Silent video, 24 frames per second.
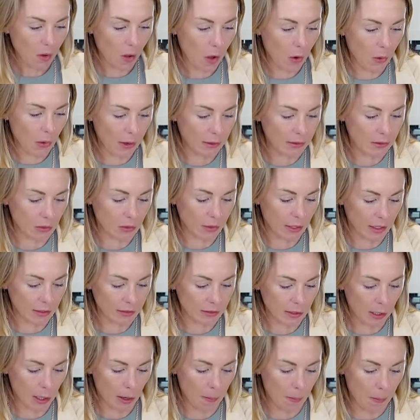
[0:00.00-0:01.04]
Okay, so
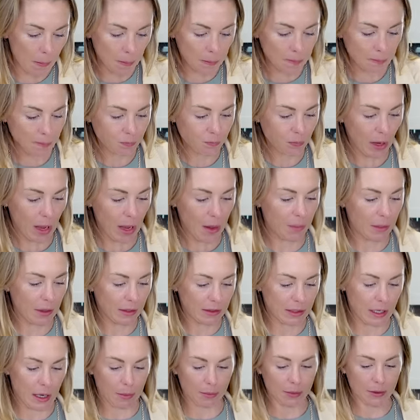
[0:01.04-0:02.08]
next up, I
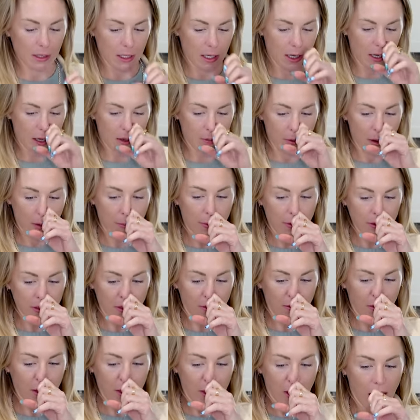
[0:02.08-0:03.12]
picked up some
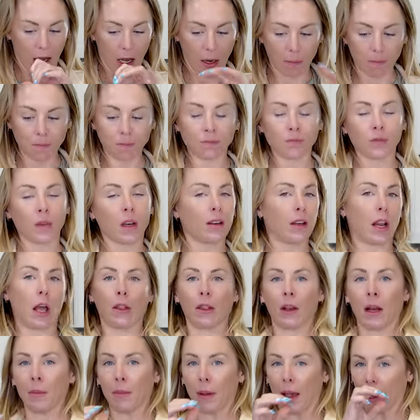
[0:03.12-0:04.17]
Pacific cod. Now
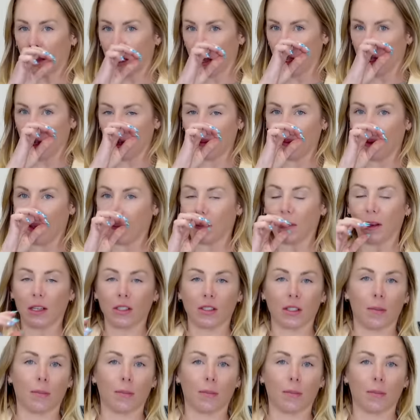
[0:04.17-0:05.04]
that I'm back home, I'm gonna